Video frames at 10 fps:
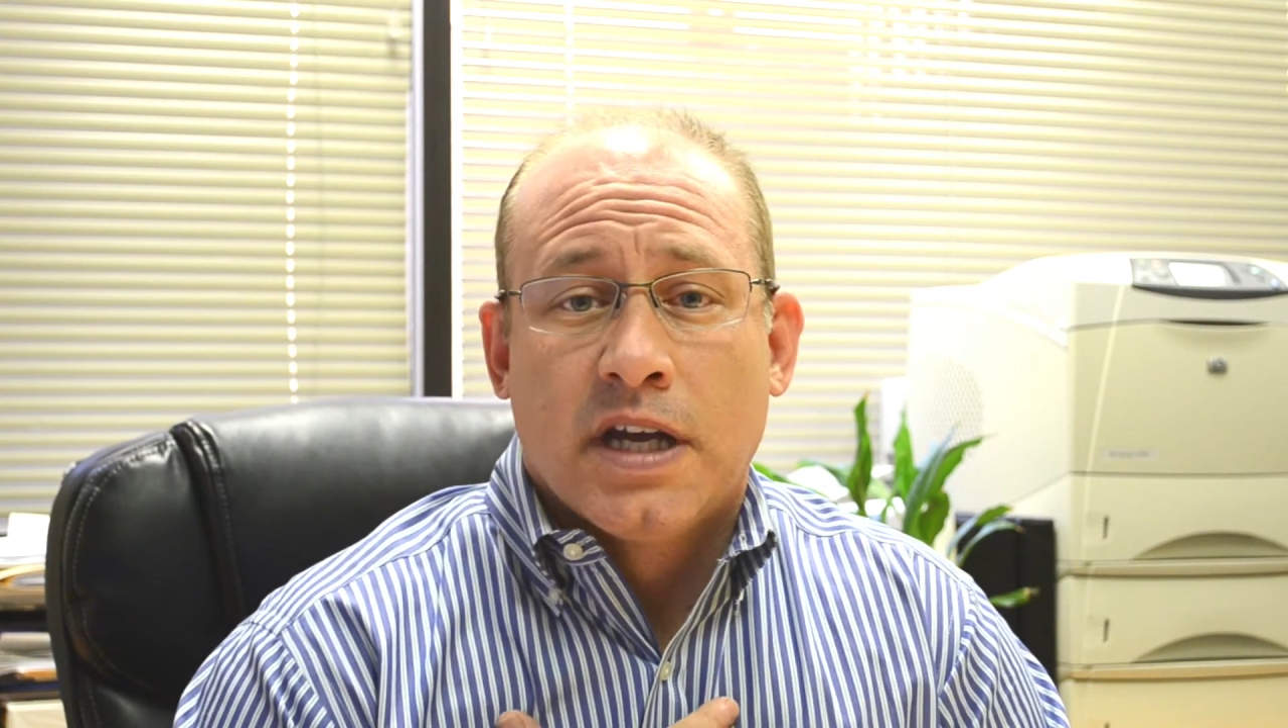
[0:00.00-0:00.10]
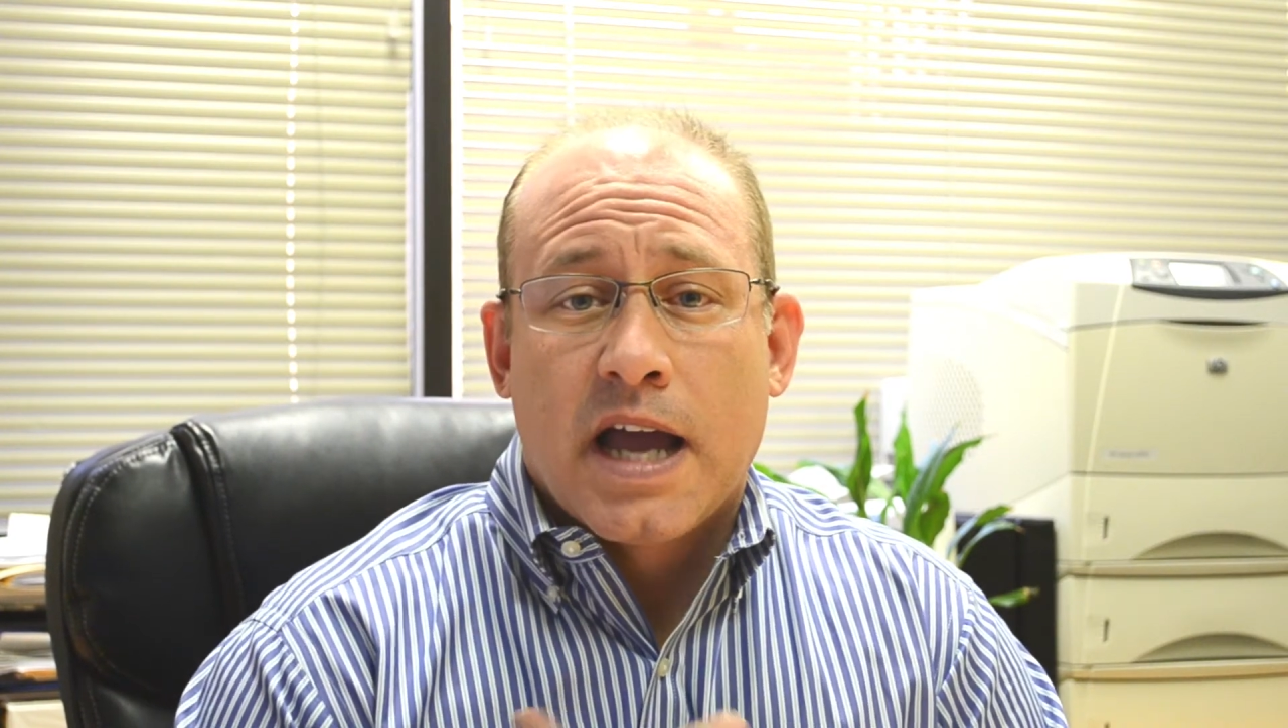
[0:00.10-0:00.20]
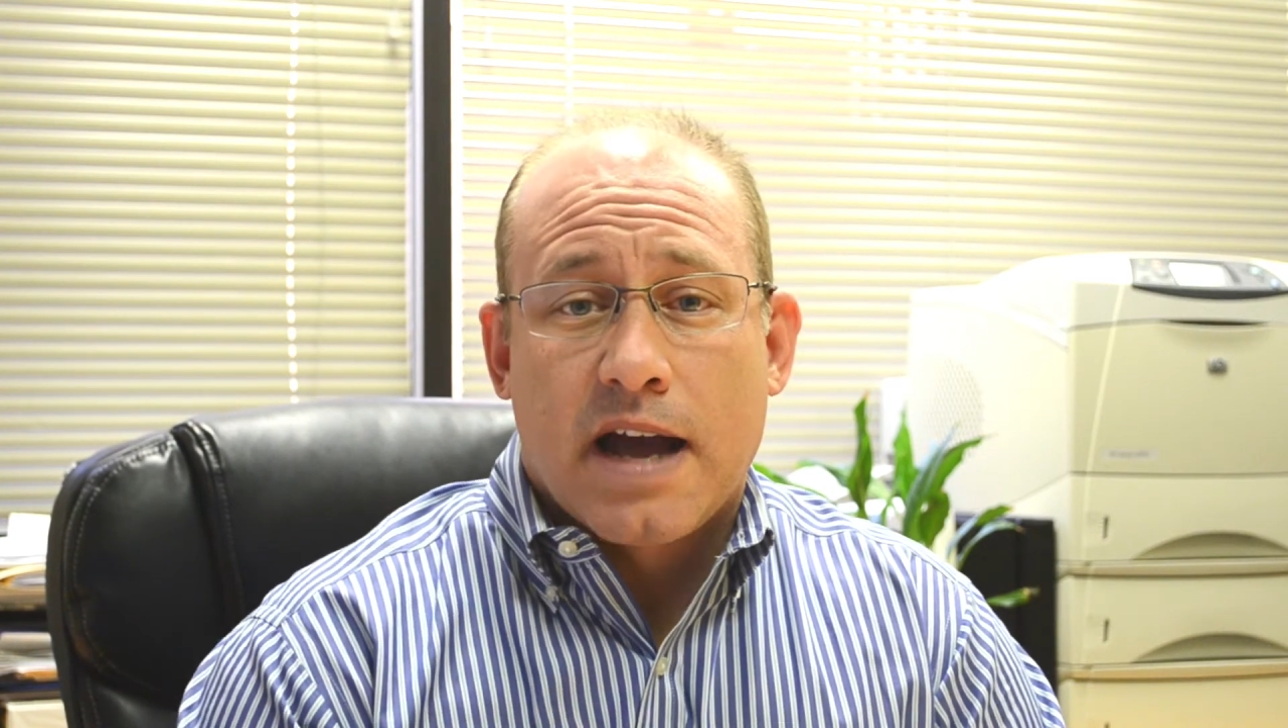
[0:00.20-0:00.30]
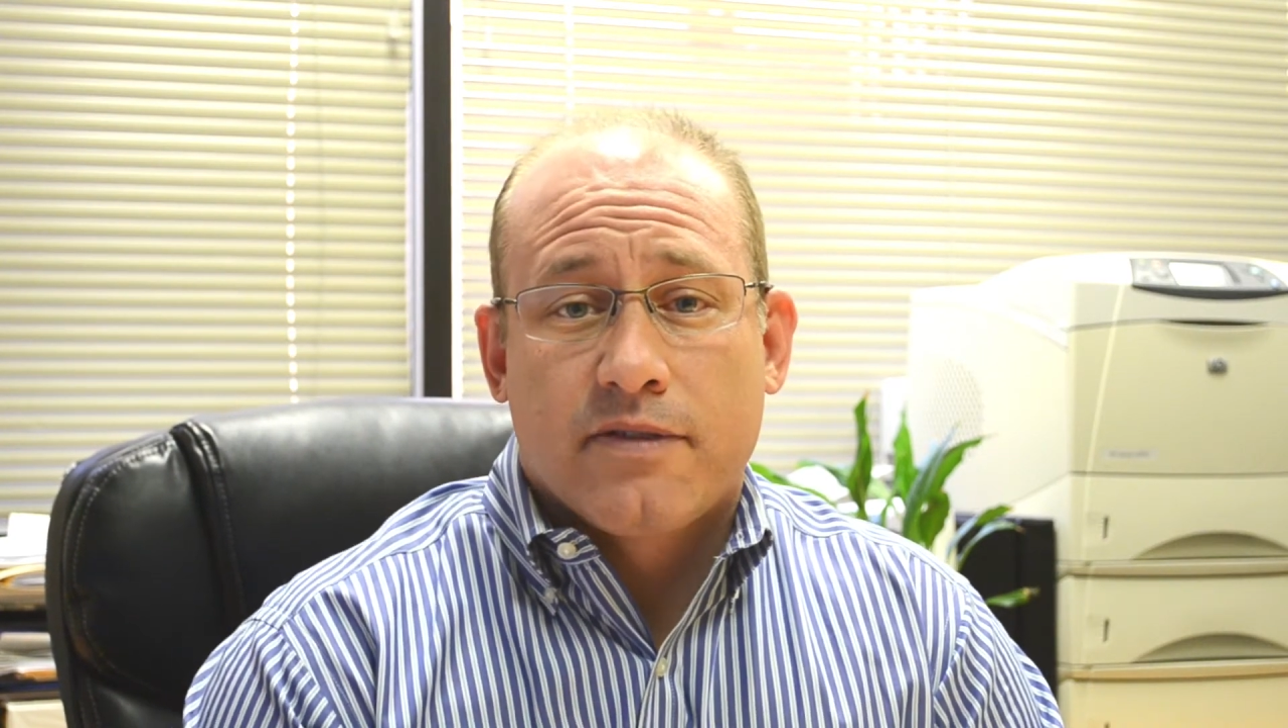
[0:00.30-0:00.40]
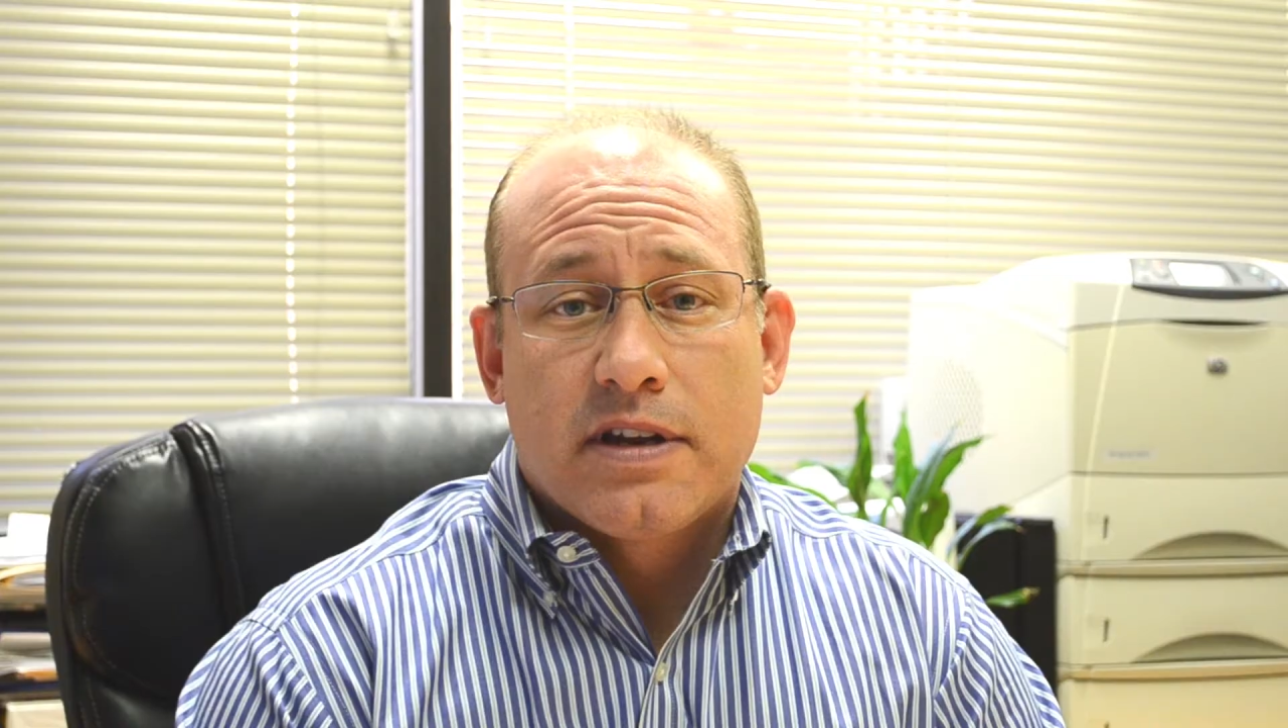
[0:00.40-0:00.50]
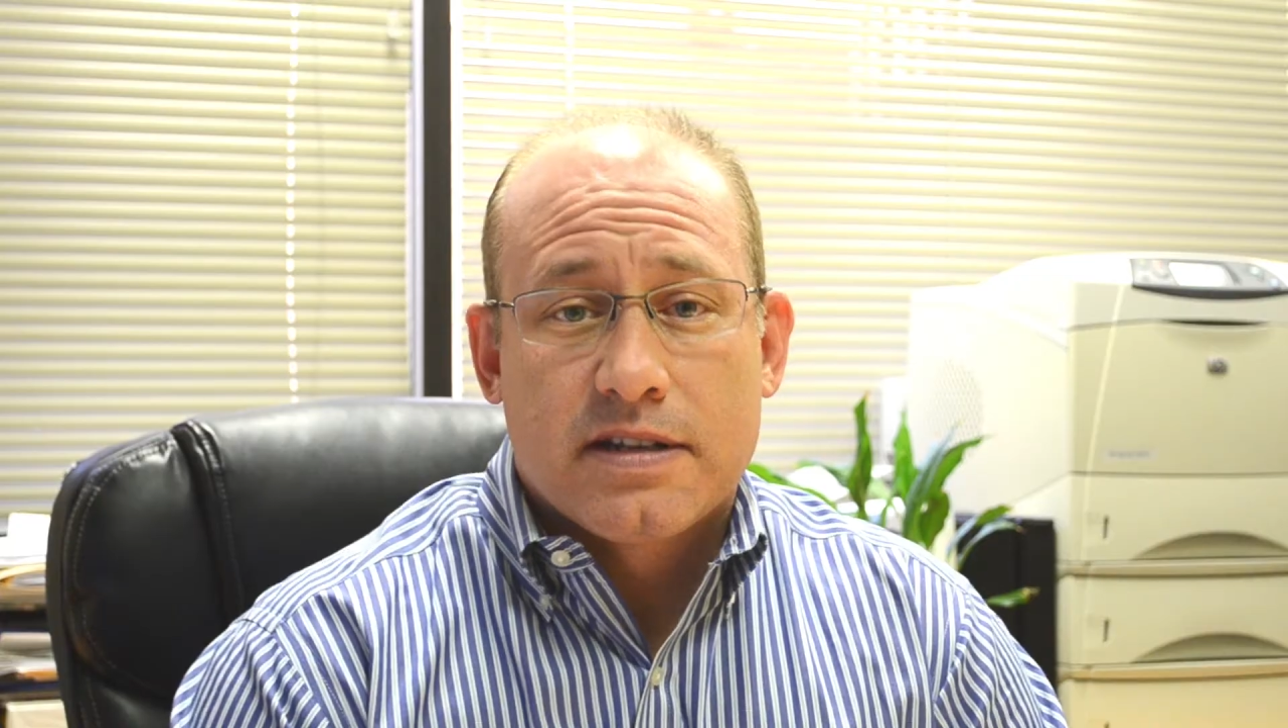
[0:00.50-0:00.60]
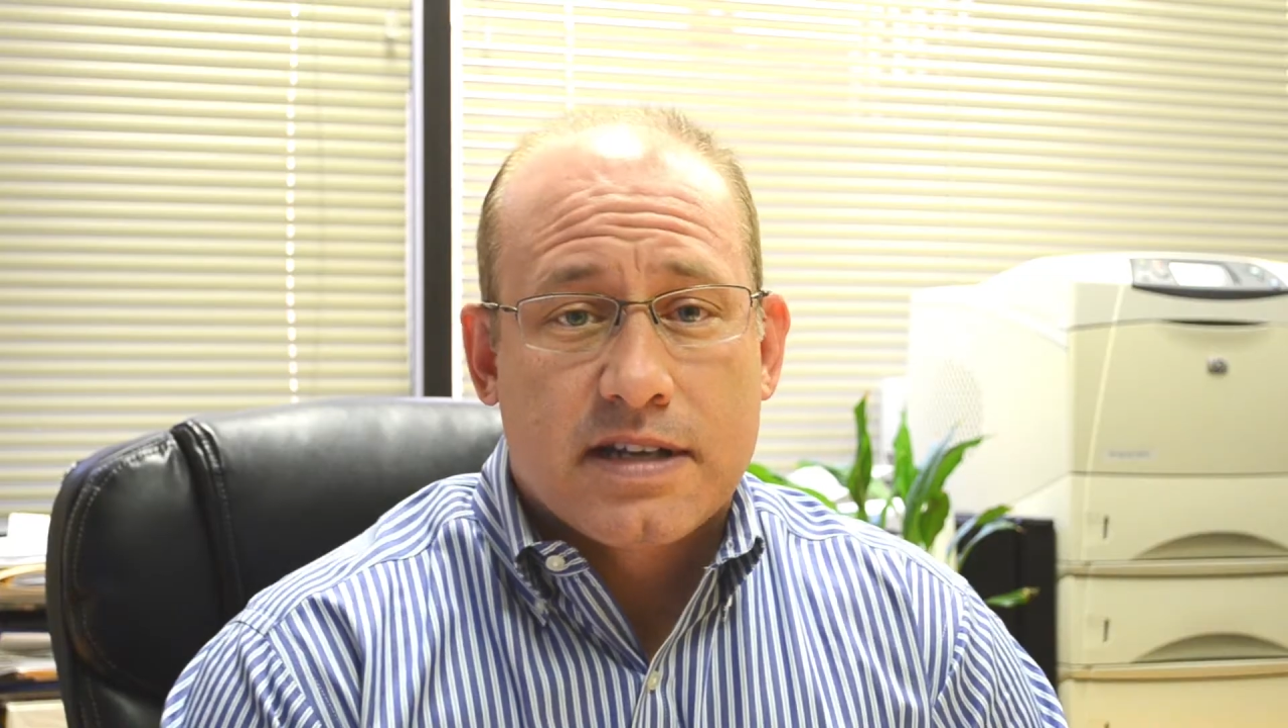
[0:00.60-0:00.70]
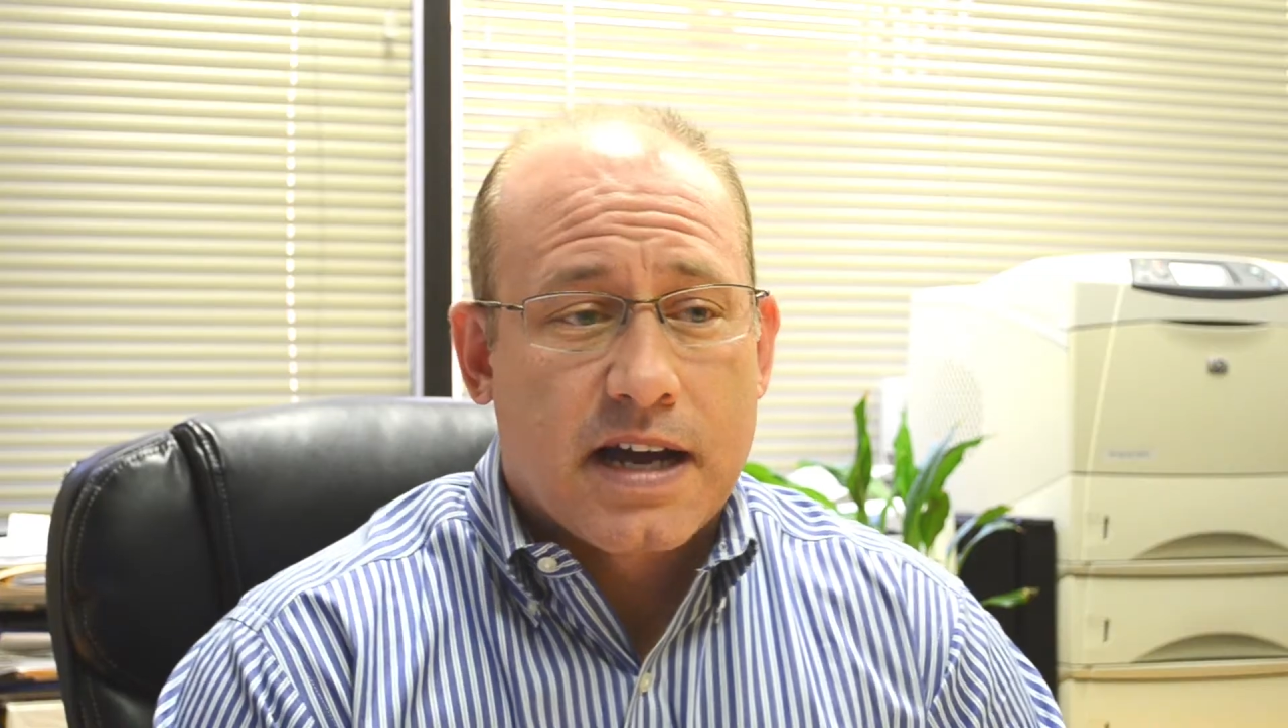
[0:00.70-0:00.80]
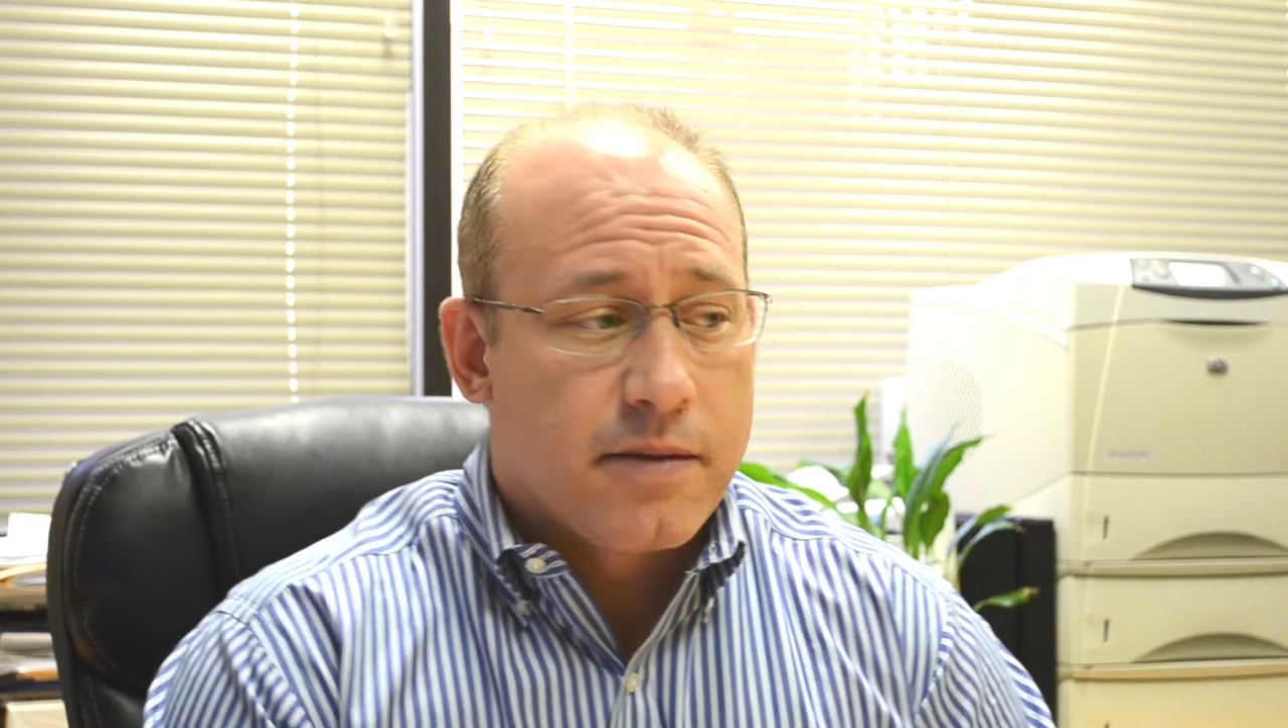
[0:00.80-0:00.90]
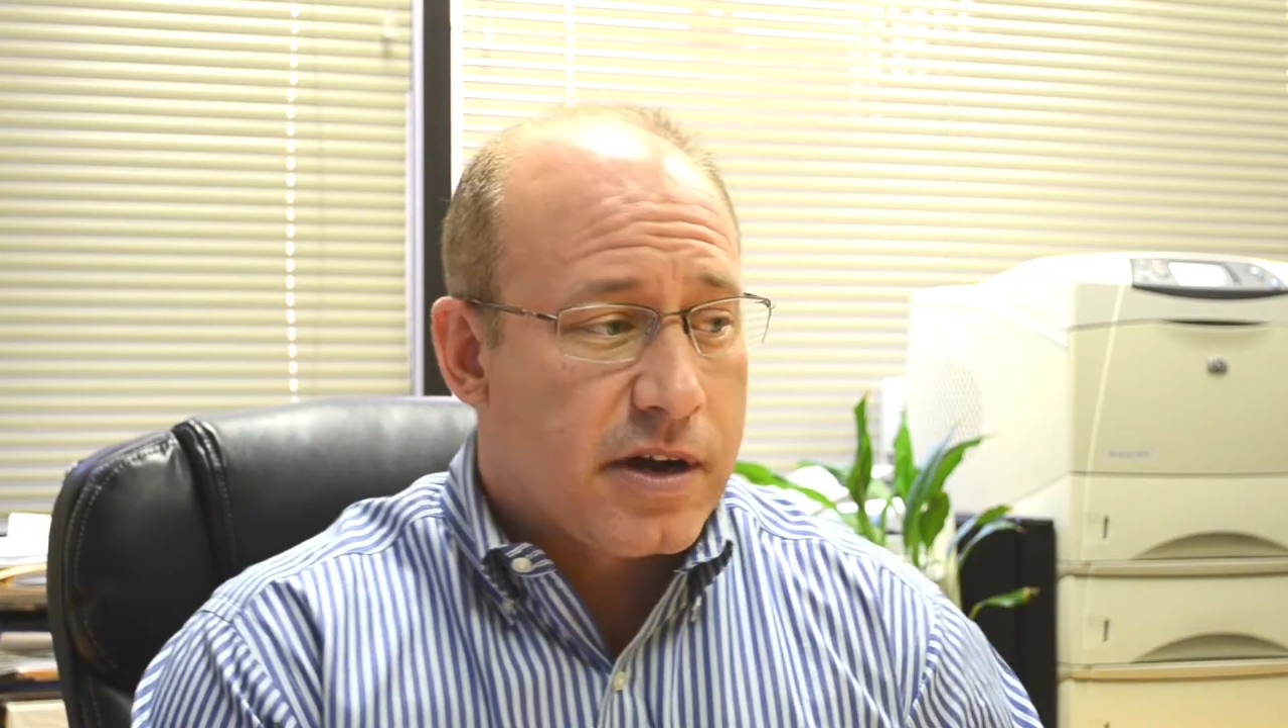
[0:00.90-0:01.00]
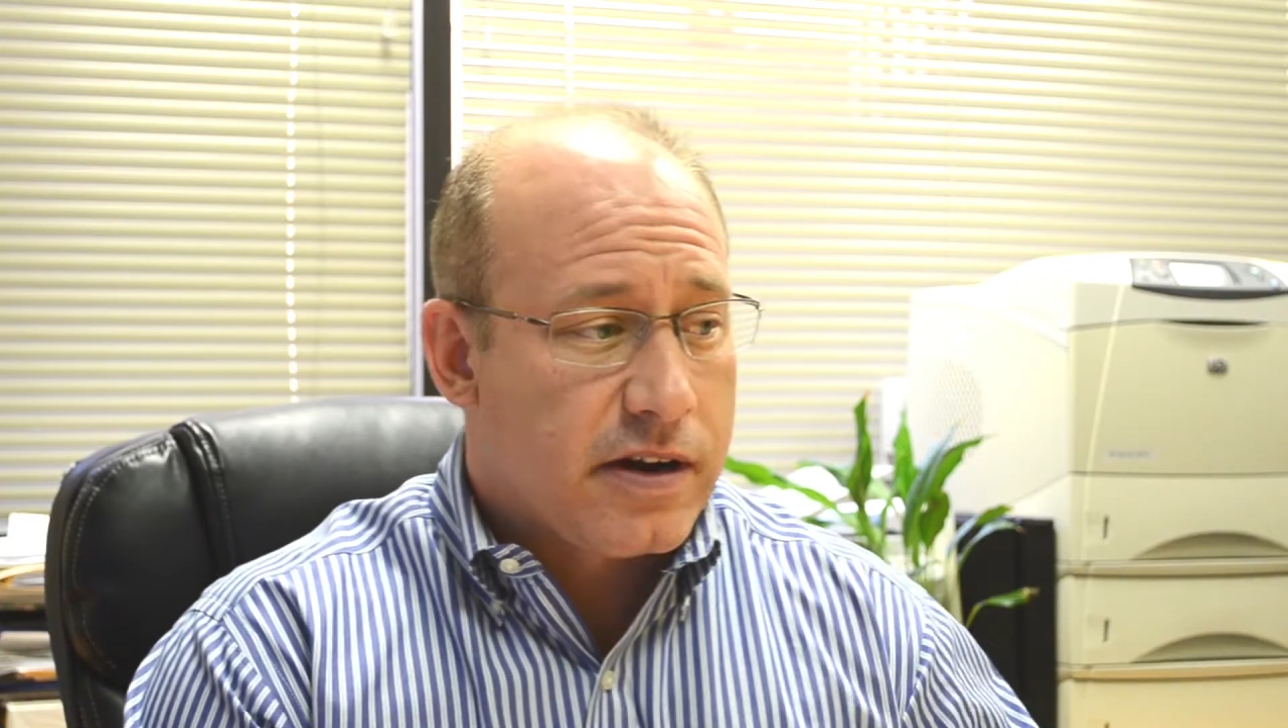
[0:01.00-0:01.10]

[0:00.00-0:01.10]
have to decide about